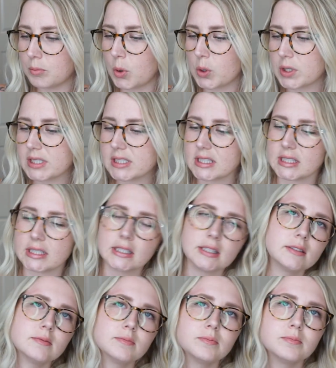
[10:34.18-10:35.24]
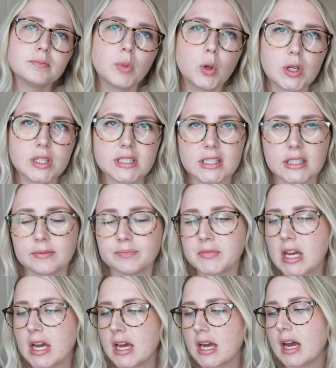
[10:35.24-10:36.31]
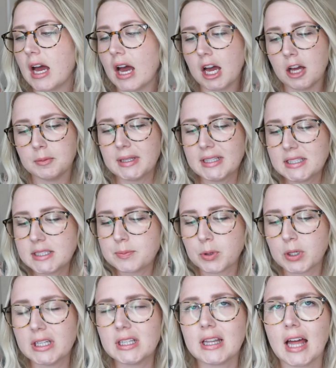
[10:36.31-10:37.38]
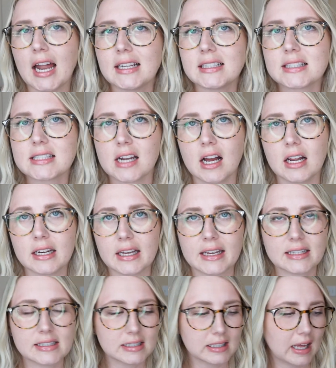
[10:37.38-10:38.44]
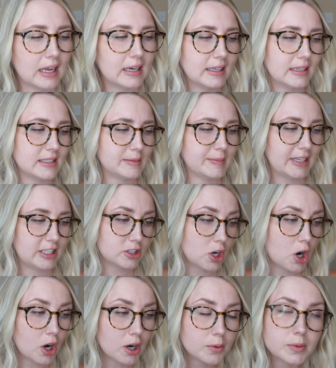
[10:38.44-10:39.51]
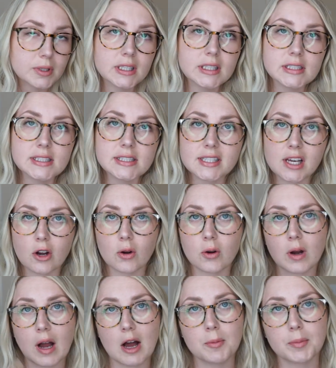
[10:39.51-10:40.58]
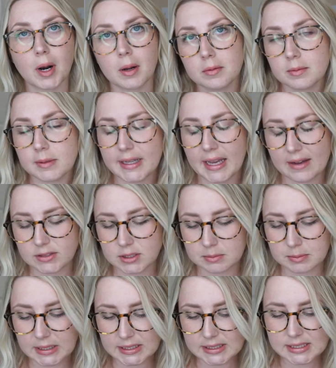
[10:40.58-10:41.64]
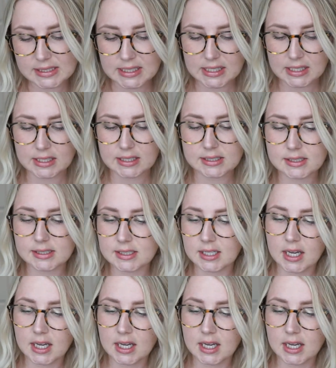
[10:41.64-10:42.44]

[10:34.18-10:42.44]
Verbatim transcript: Porcelain. Porcelain. Um, it's pretty light. It's not as light as my Tarte one, so I'll probably have to mix these.